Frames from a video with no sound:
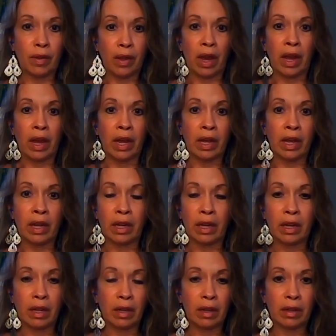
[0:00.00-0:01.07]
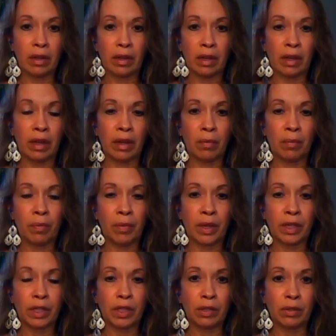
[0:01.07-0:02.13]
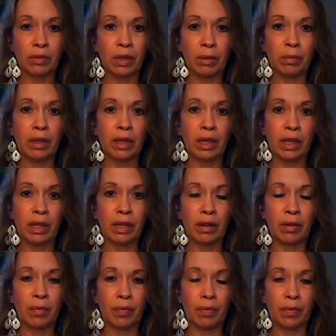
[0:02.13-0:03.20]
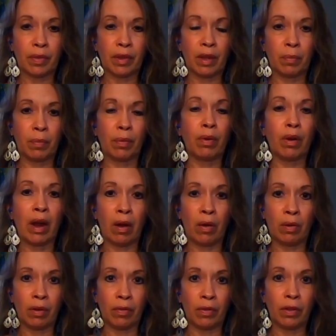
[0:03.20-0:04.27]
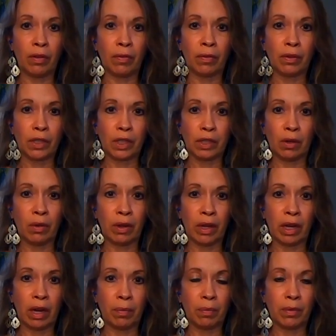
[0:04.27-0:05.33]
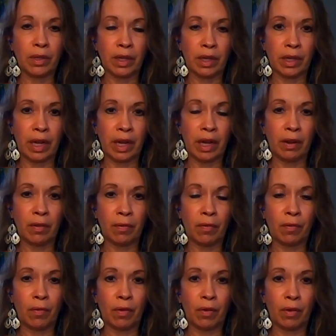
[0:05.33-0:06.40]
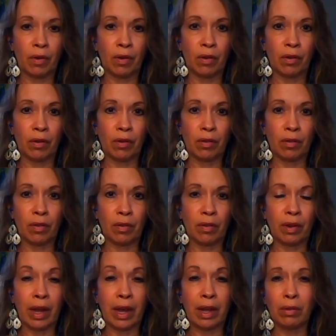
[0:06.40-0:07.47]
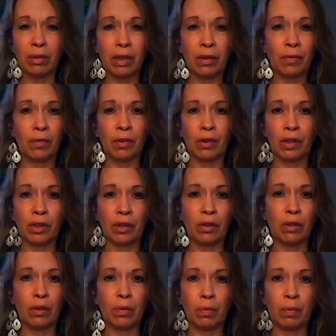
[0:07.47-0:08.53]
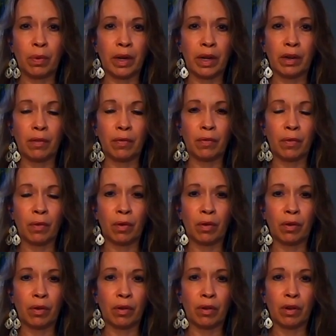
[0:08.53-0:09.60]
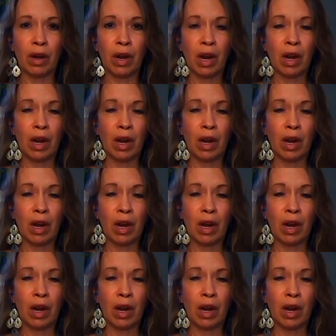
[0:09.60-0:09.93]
I am extremely proud of you for showing up today for not only for you, but for